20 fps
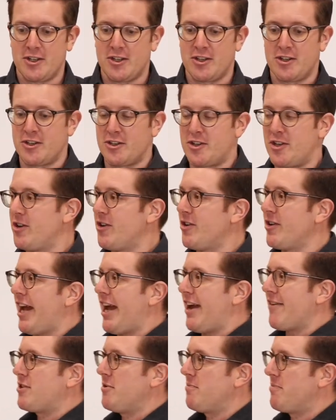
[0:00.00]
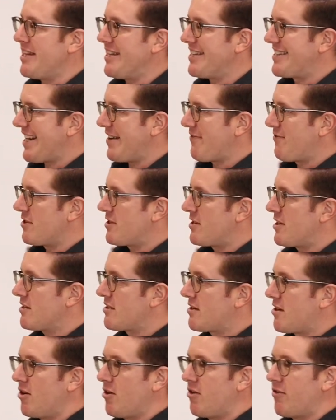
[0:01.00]
So you don't have to be in San
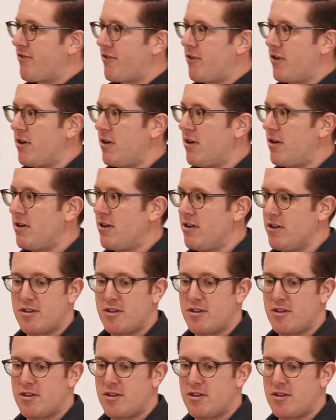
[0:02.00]
Francisco for